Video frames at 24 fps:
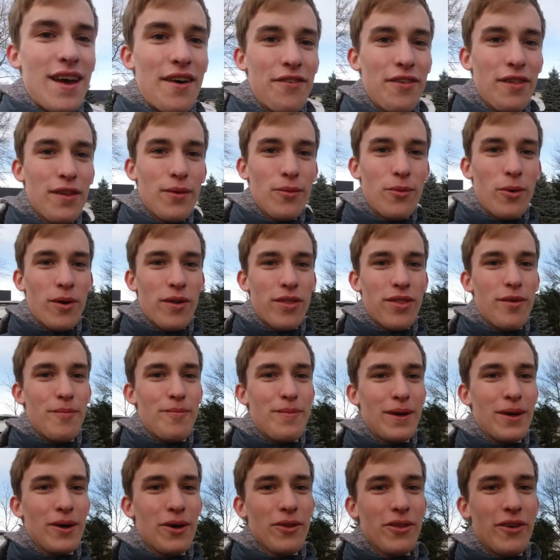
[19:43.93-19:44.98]
definitely worth
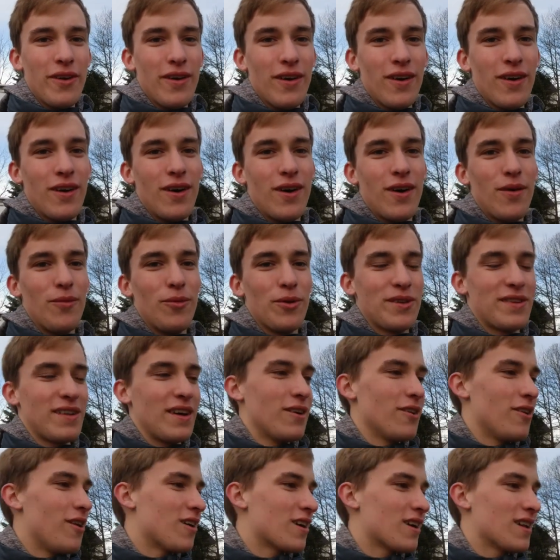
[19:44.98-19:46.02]
the build. Um, we'll
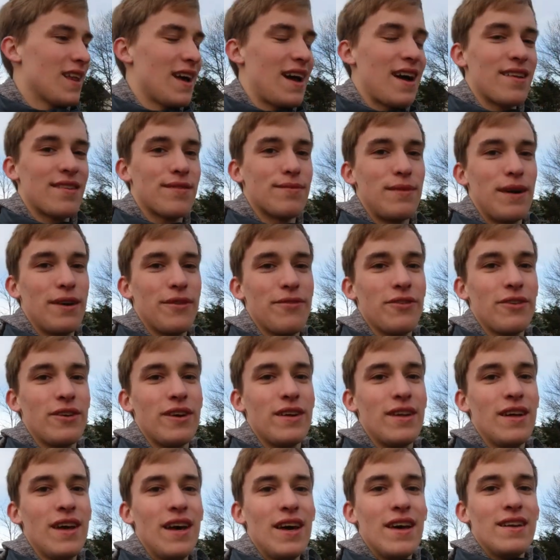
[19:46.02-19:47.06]
see how long it lasts in my
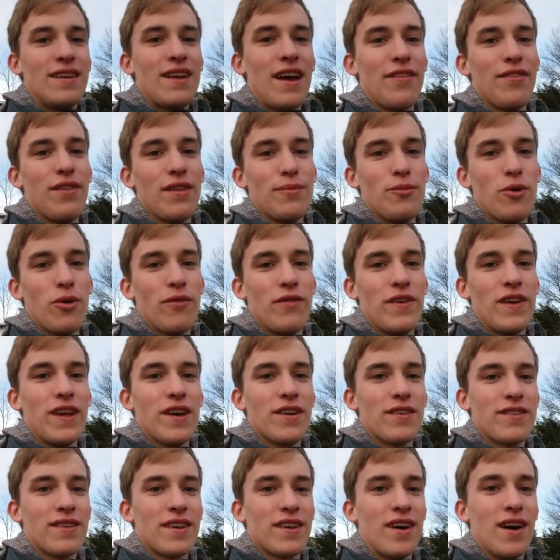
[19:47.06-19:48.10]
fleet. Definitely more
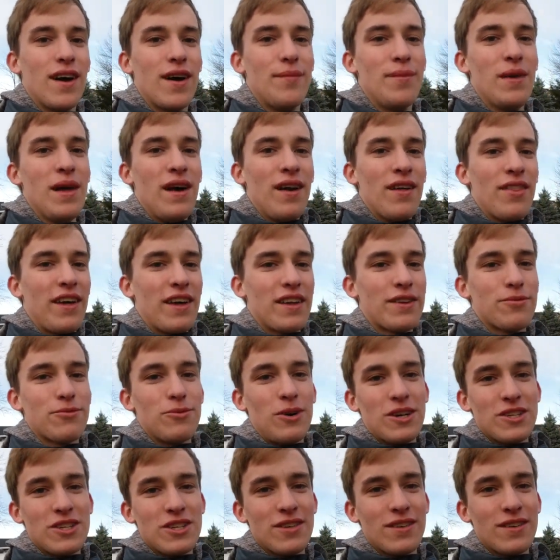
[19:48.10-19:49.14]
videos to come. Thanks
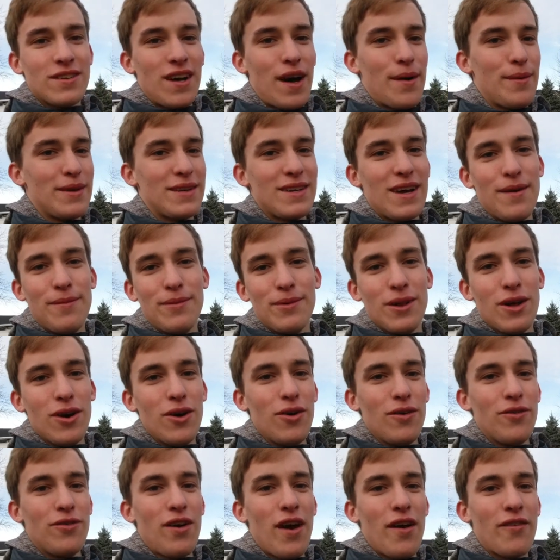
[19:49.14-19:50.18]
for watching. Comment down
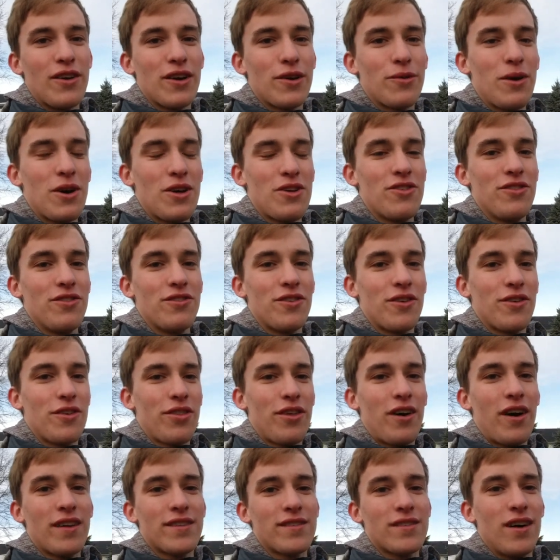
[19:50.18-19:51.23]
below if you have any questions or
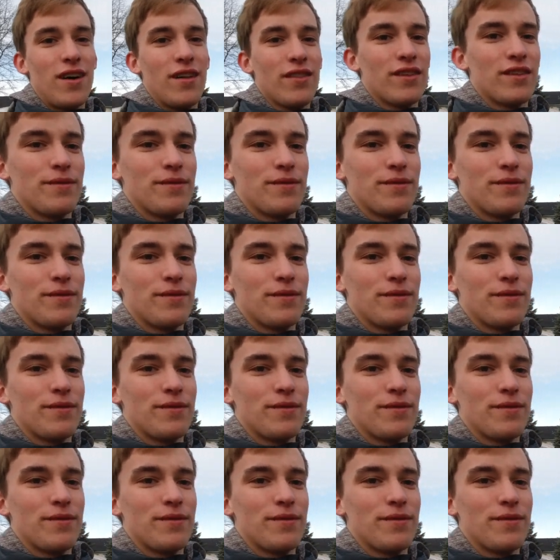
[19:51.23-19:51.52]
thoughts on